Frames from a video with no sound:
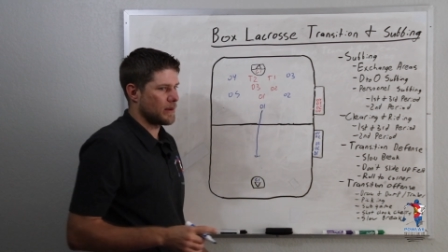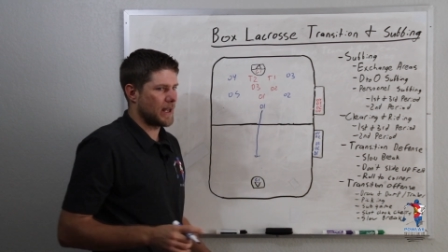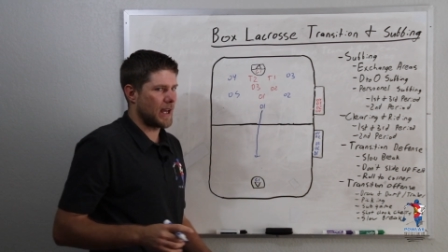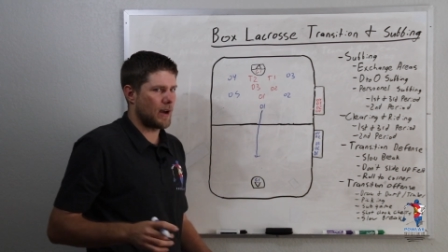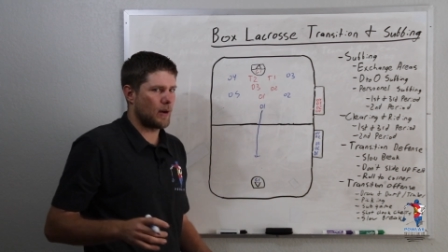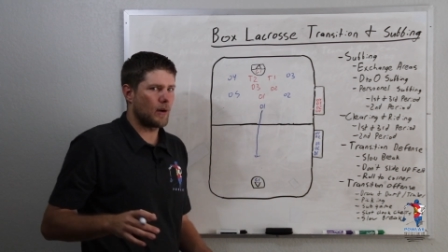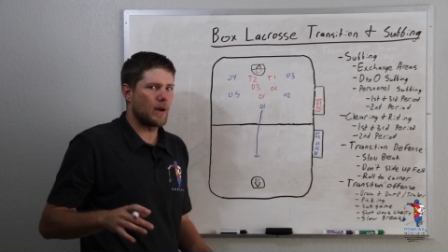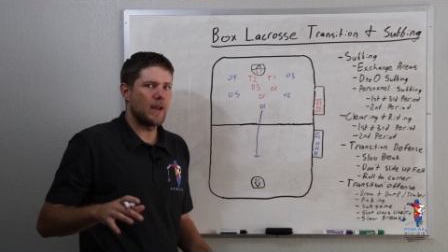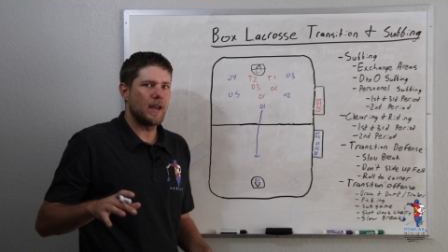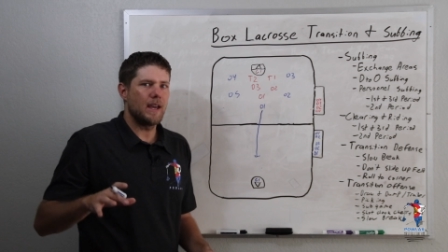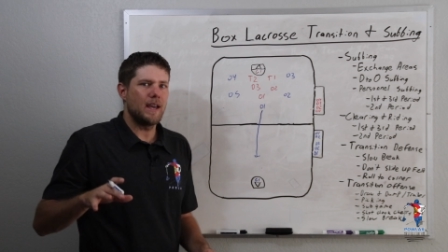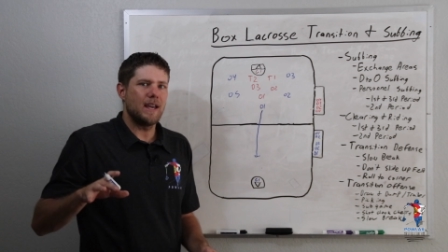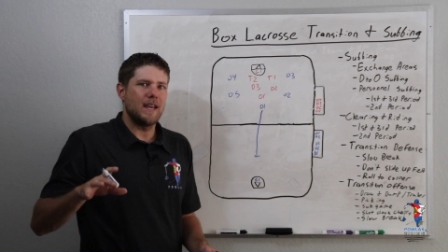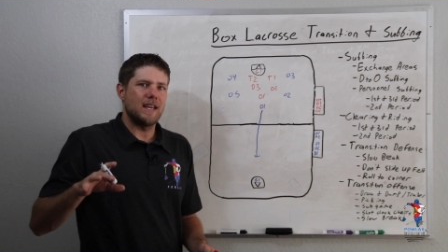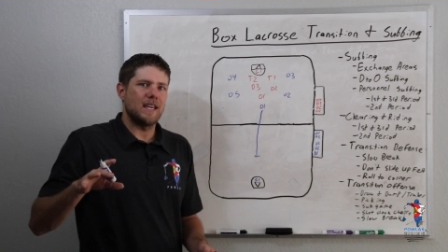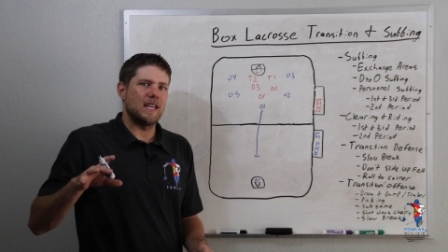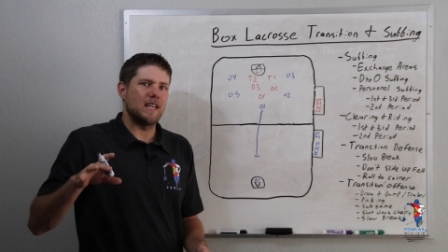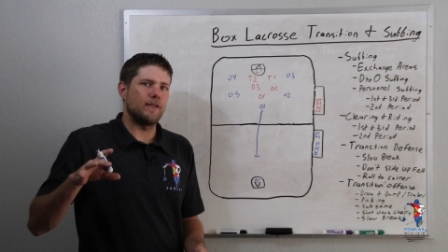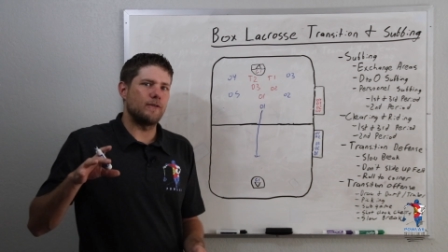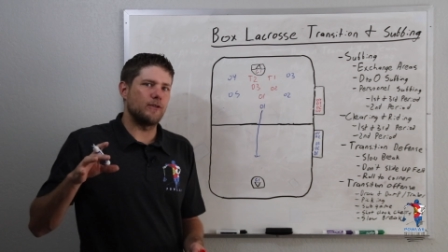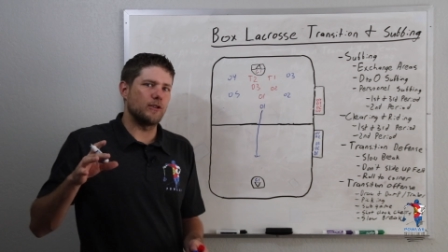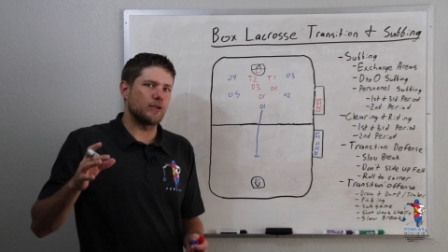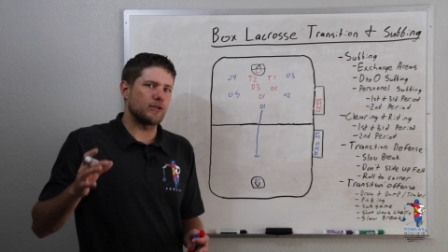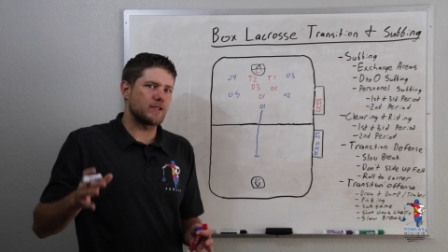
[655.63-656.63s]
Now,
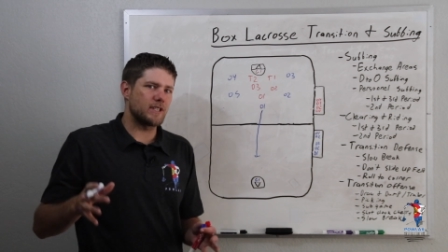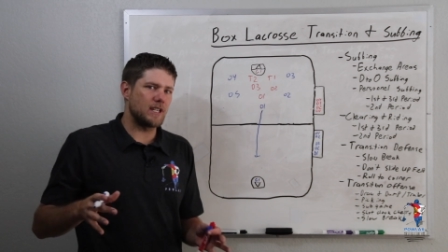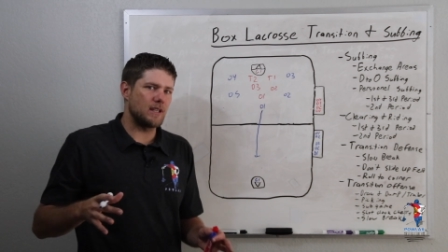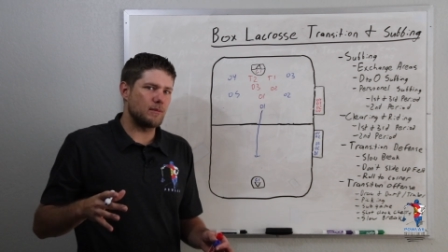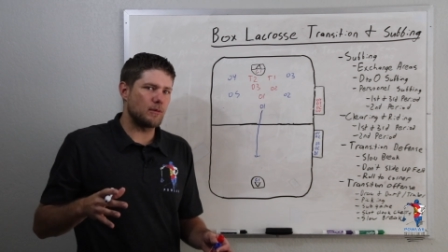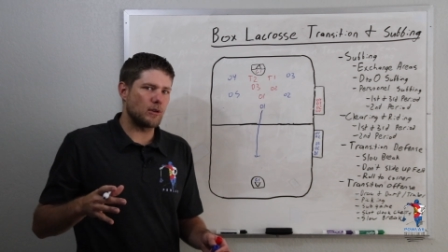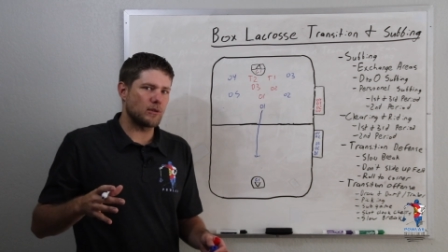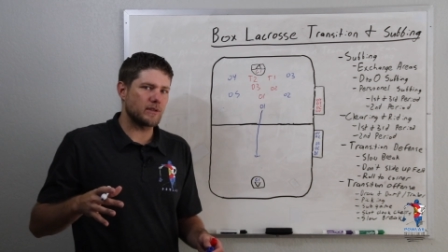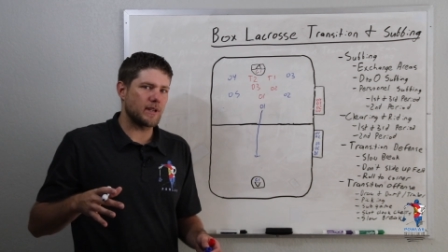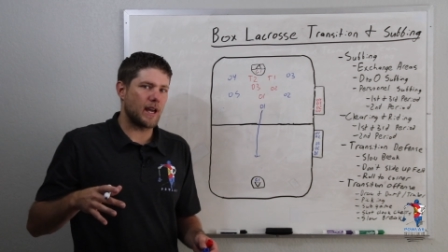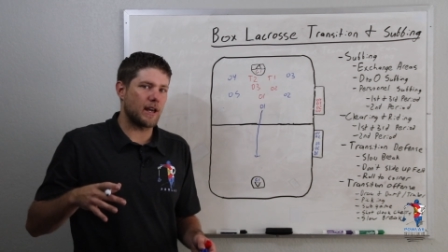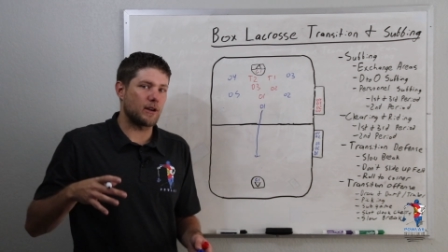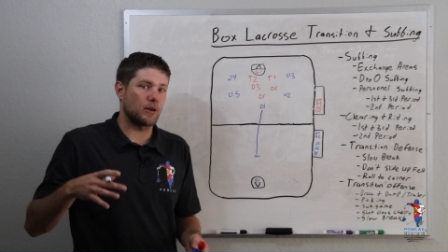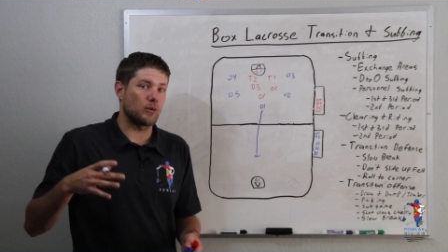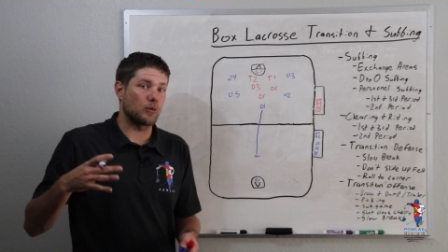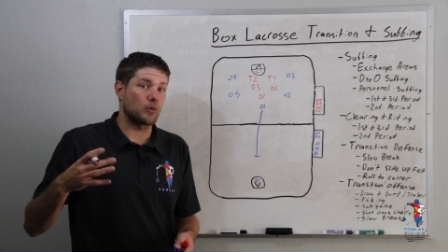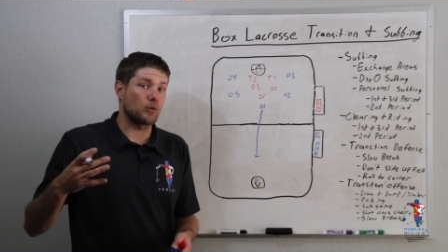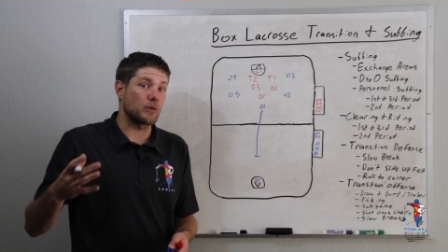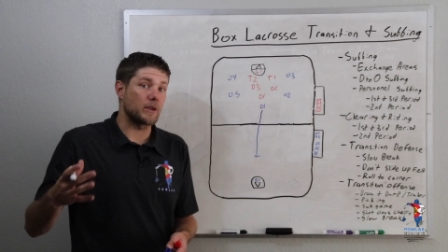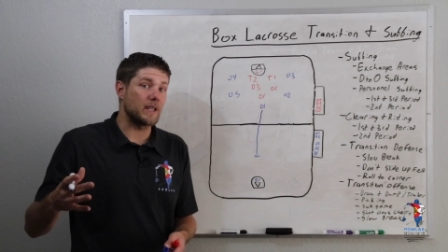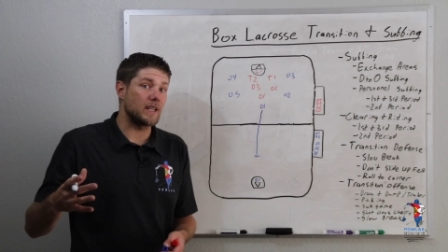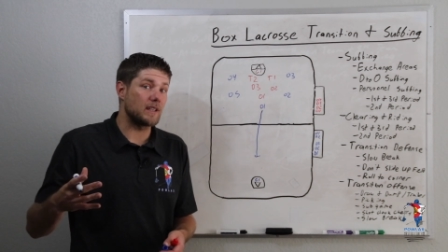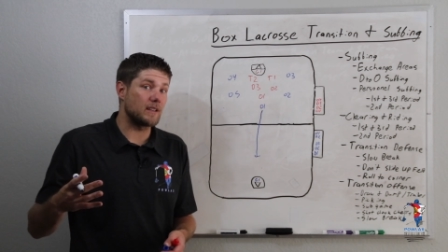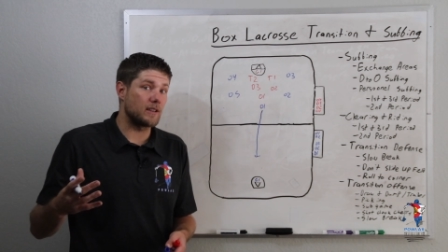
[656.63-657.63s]
if your team knows how to
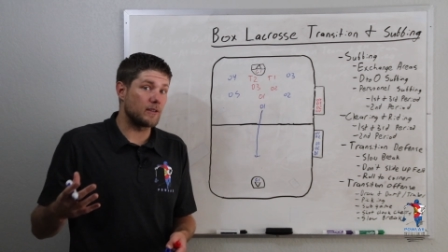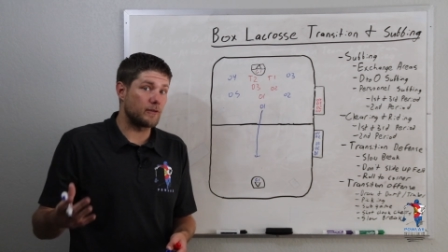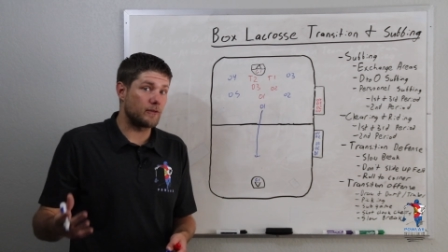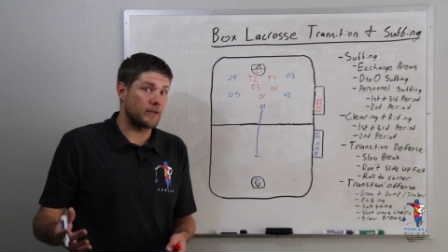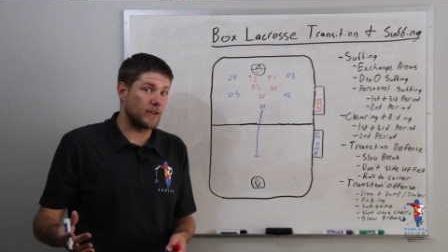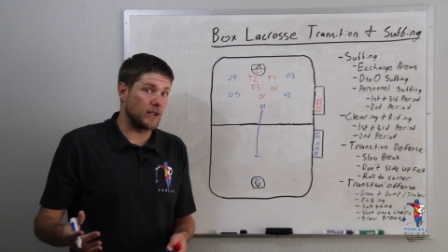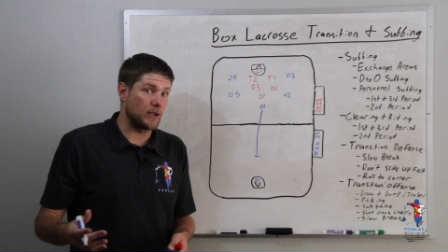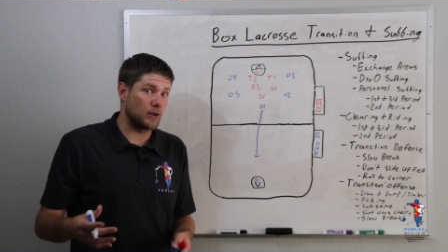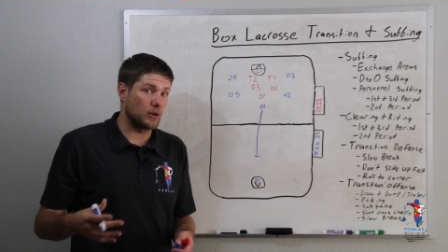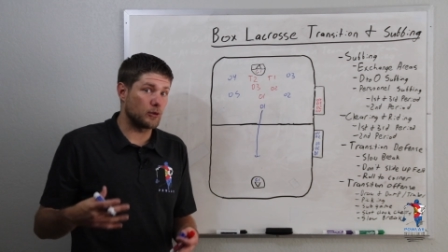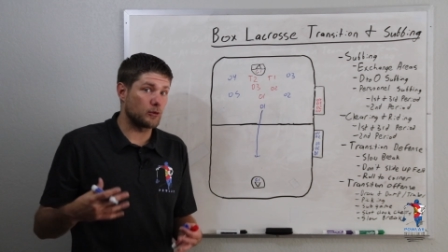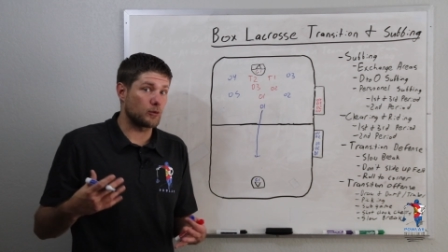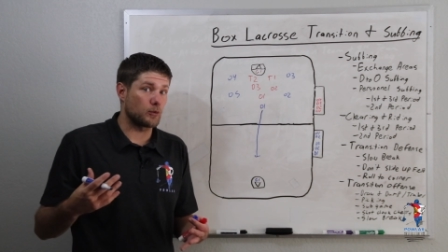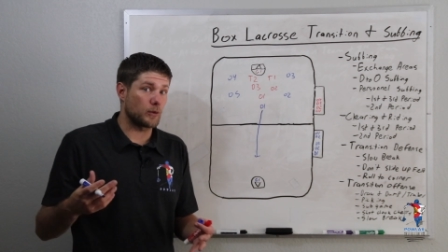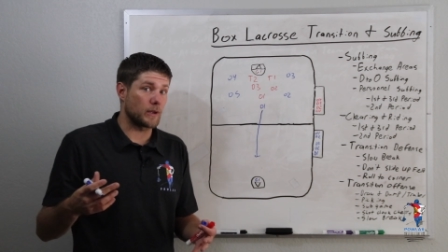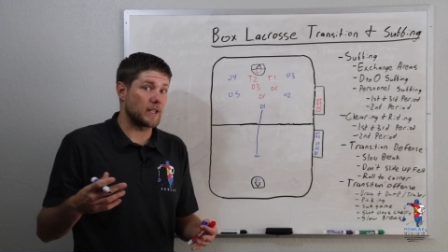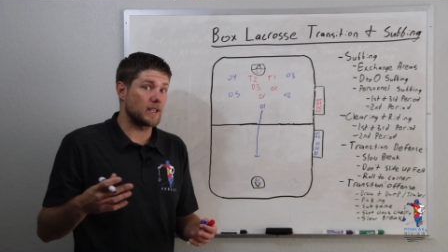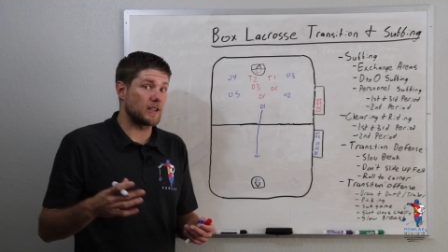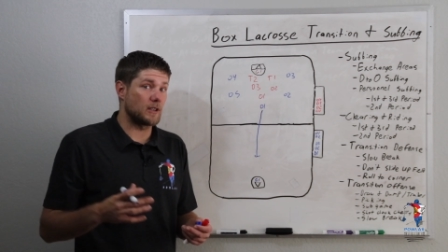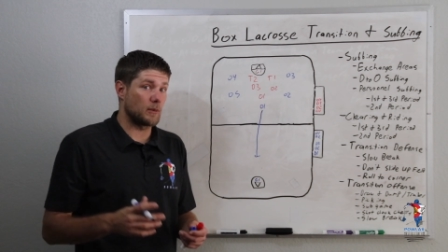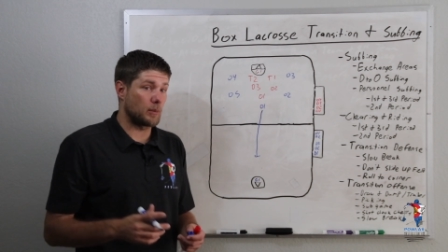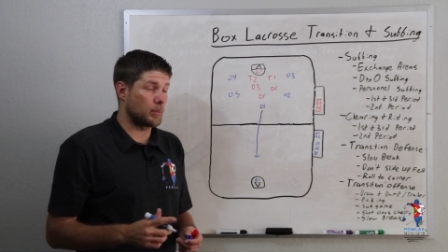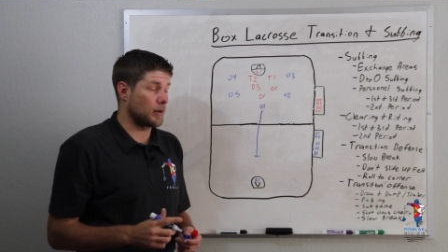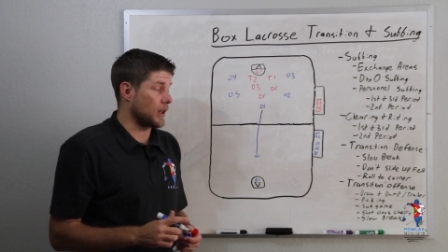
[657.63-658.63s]
read the field,
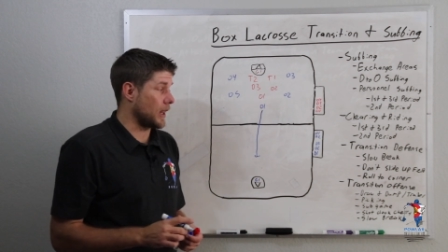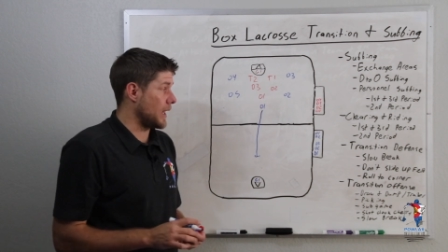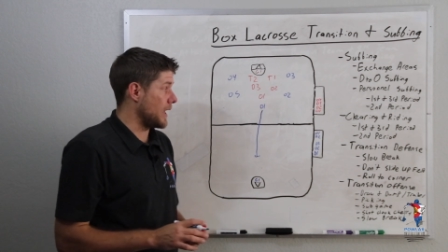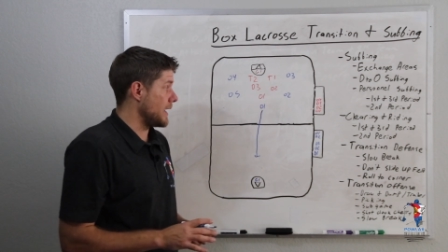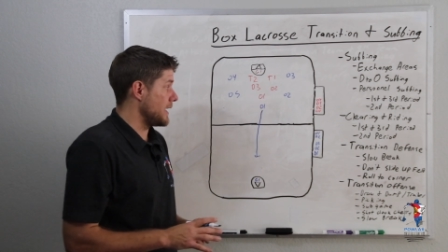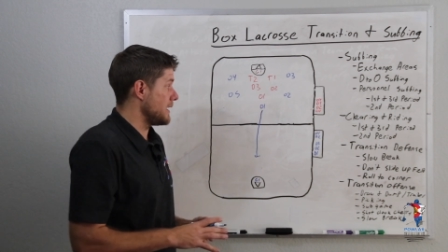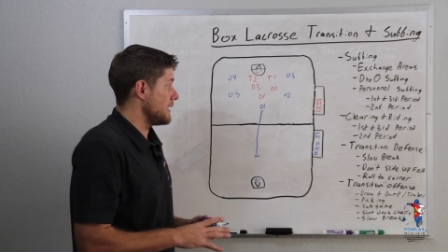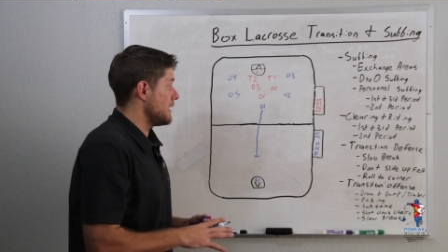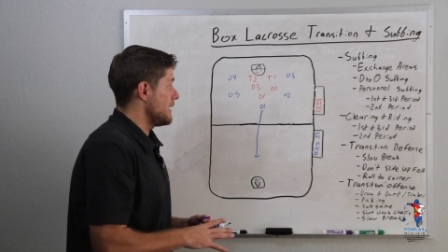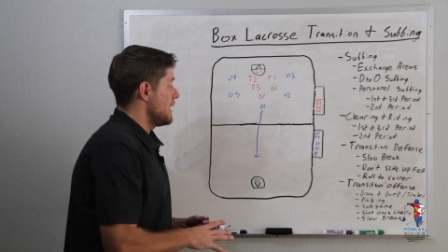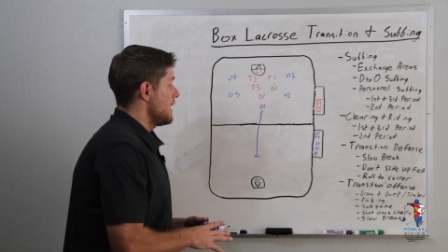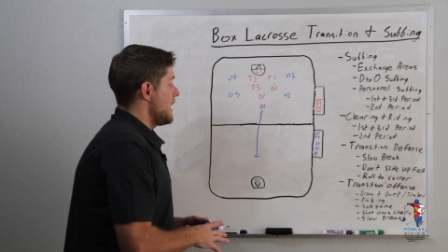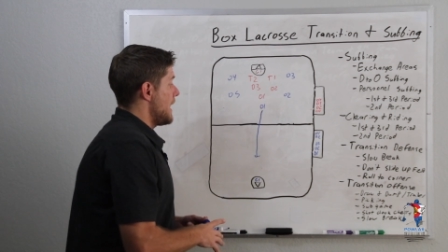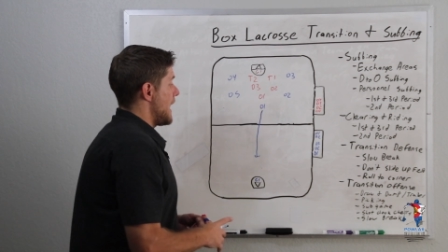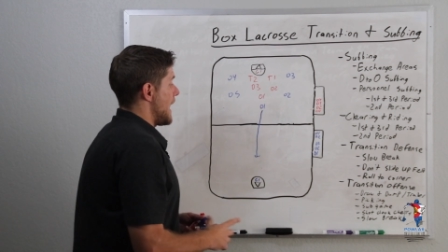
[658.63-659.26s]
read the play,